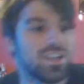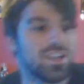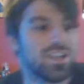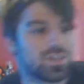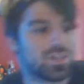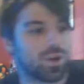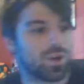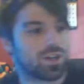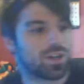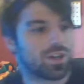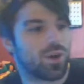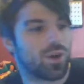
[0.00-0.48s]

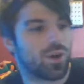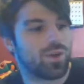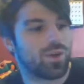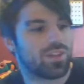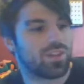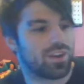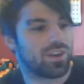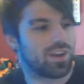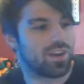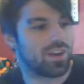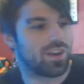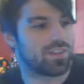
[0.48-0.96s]
So I go in
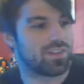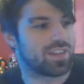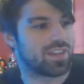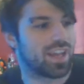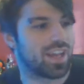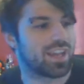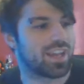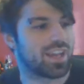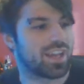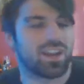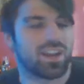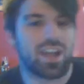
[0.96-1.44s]
there and
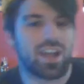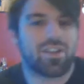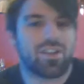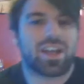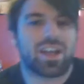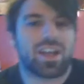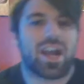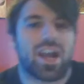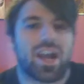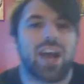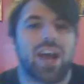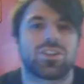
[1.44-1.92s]
everything, and
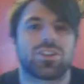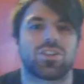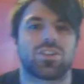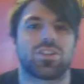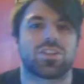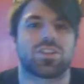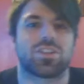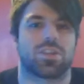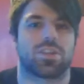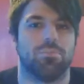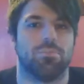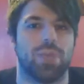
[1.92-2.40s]
like, I should
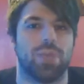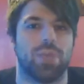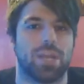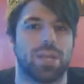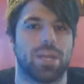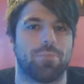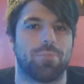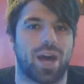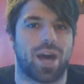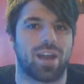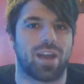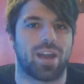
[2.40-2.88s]
just admit
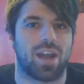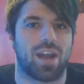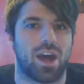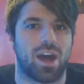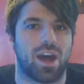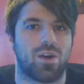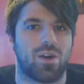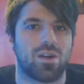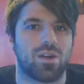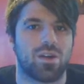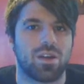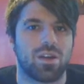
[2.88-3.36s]
it by
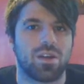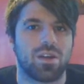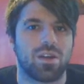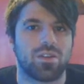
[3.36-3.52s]
now.